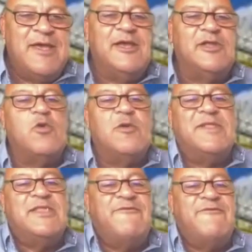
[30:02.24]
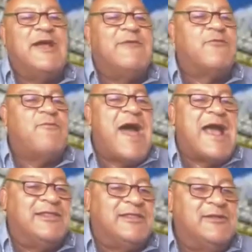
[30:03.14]
it will be difficult for
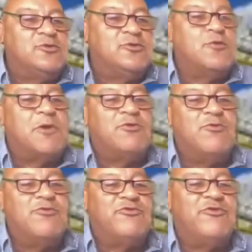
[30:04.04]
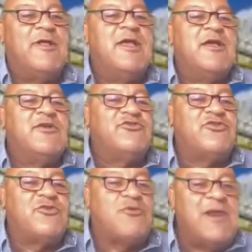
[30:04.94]
faculty to produce
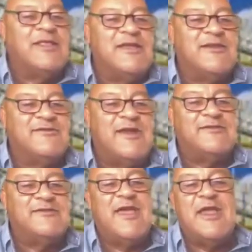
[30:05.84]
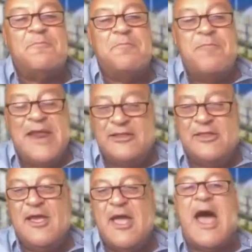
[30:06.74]
scholarly research and build
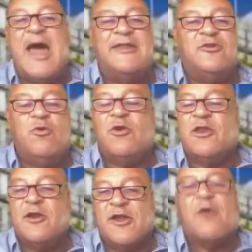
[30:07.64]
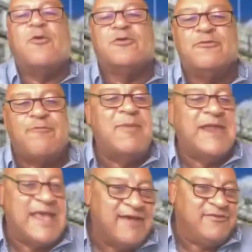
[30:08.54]
an enduring record of
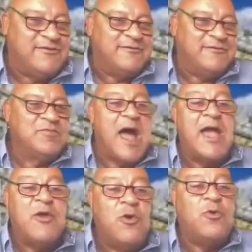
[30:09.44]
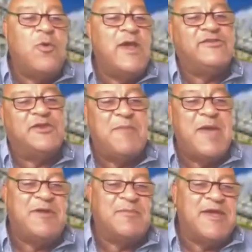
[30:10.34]
publications. I always
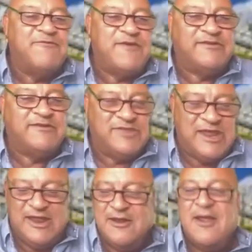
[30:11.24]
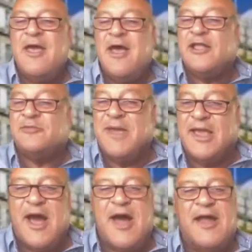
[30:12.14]
remember my first dean at my
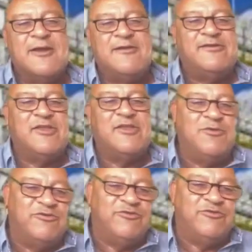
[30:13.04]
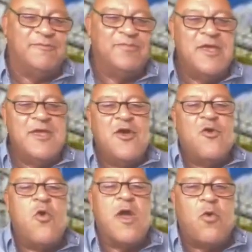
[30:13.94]
current institution,
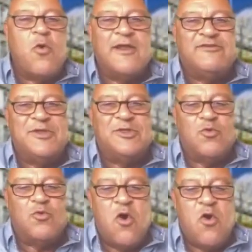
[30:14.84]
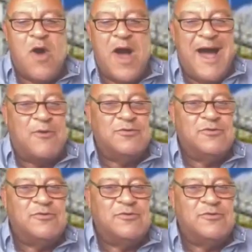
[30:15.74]
who encouraged me to go out